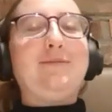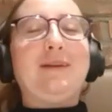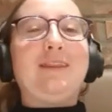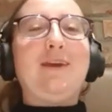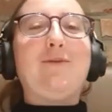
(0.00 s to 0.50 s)

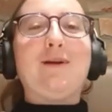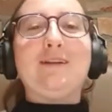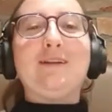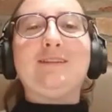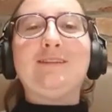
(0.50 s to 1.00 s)
they
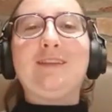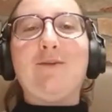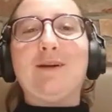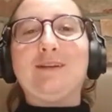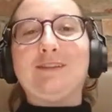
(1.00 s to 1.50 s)
weren't, they
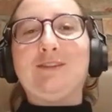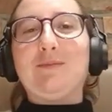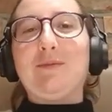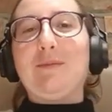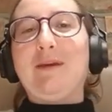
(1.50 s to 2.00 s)
weren't a
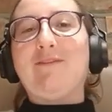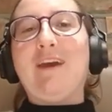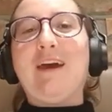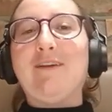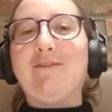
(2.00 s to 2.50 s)
super big
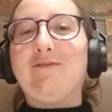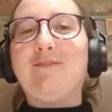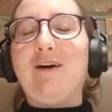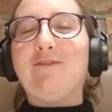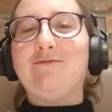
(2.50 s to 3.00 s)
fan
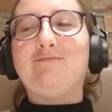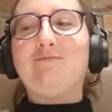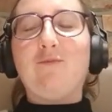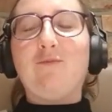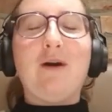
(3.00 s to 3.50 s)
of, of
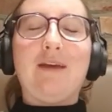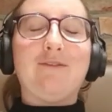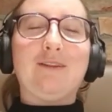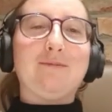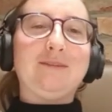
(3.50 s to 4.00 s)
whatever
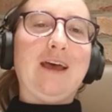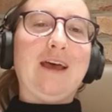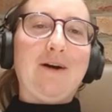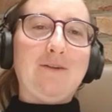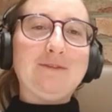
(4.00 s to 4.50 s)

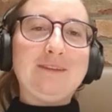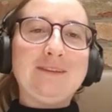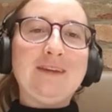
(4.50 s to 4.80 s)
themselves.